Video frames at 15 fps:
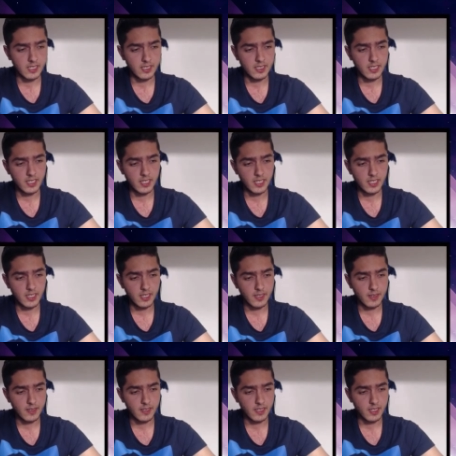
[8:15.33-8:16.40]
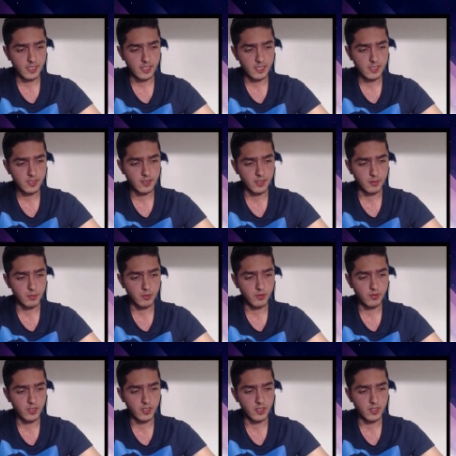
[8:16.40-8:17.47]
Then he's gonna
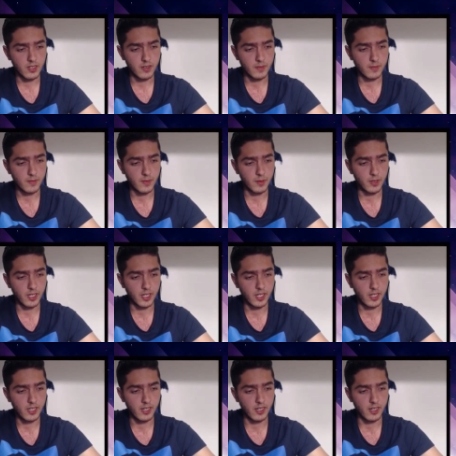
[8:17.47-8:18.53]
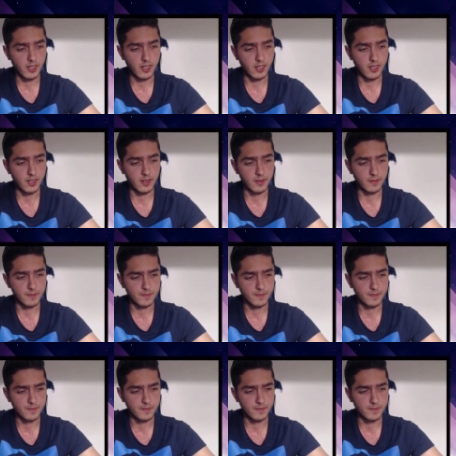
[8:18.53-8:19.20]
move there. Okay, um,